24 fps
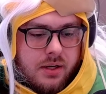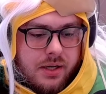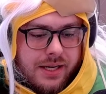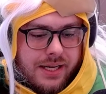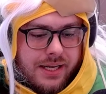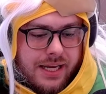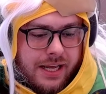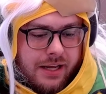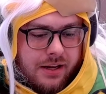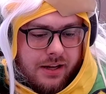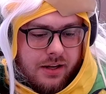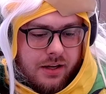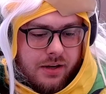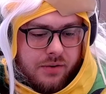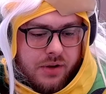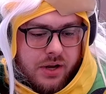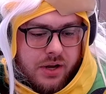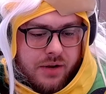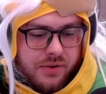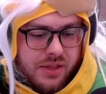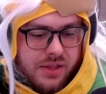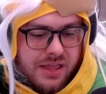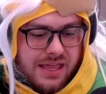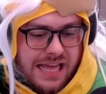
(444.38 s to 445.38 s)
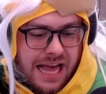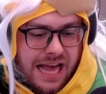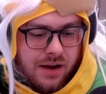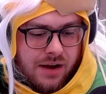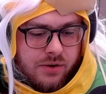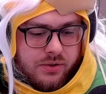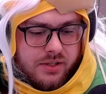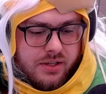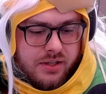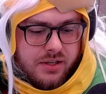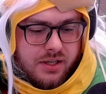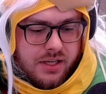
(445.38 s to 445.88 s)
if
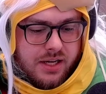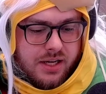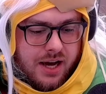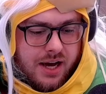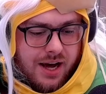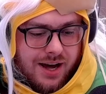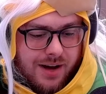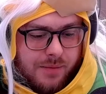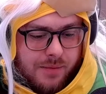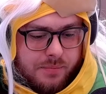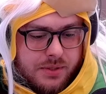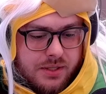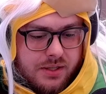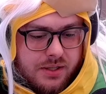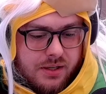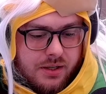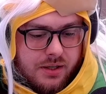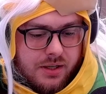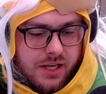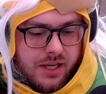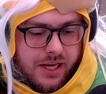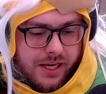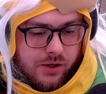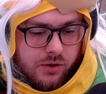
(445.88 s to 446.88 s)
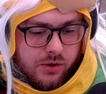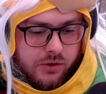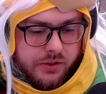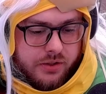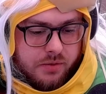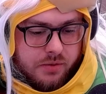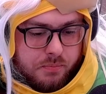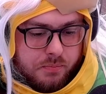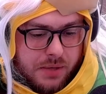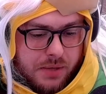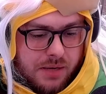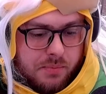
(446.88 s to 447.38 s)
1,000 cops
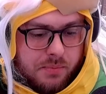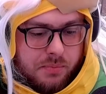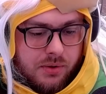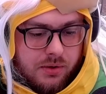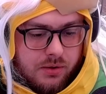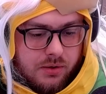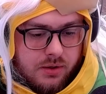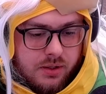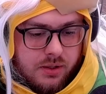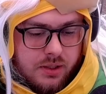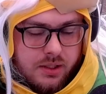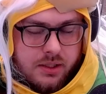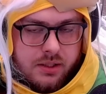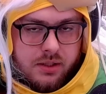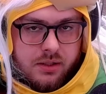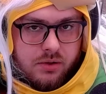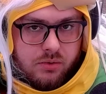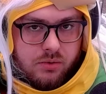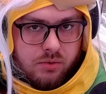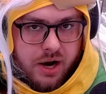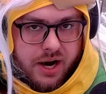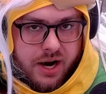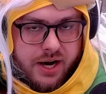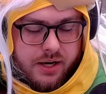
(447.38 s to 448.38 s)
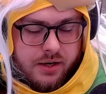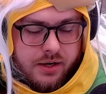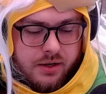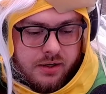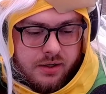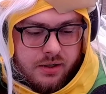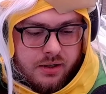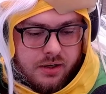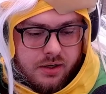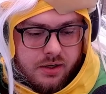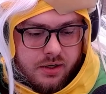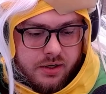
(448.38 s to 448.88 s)
killed people, right?
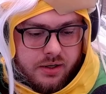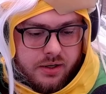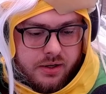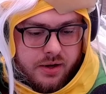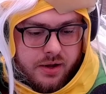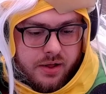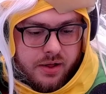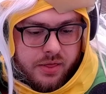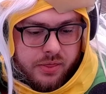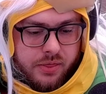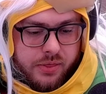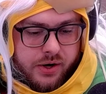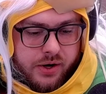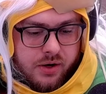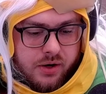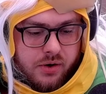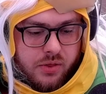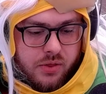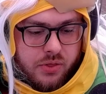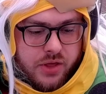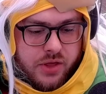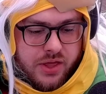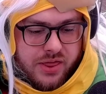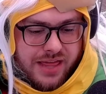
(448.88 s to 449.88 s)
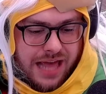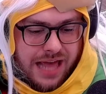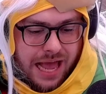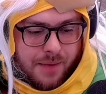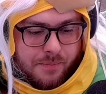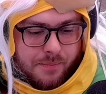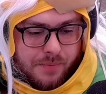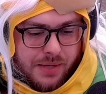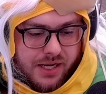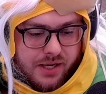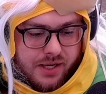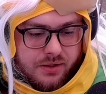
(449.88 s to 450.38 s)
Then that
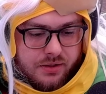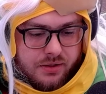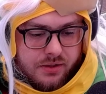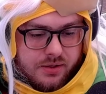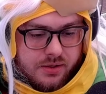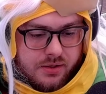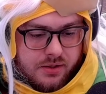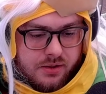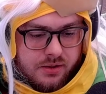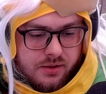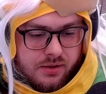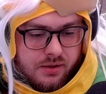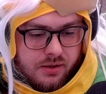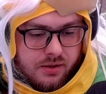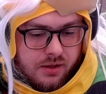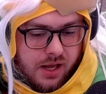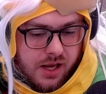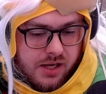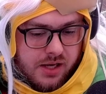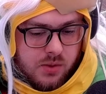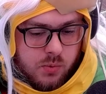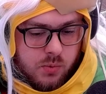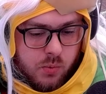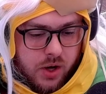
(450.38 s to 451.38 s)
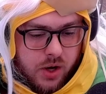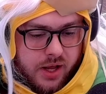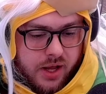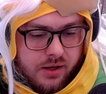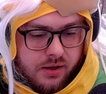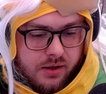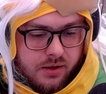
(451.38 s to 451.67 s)
means, guess what?